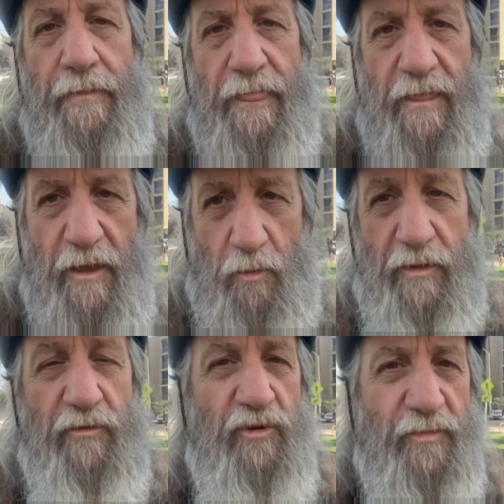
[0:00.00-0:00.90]
Now,
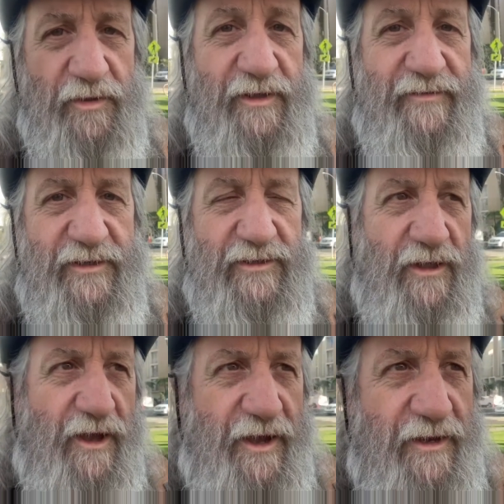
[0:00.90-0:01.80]
whether you believe he's
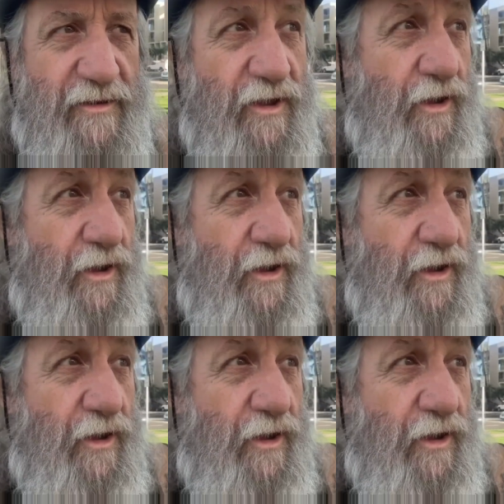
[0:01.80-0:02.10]
lying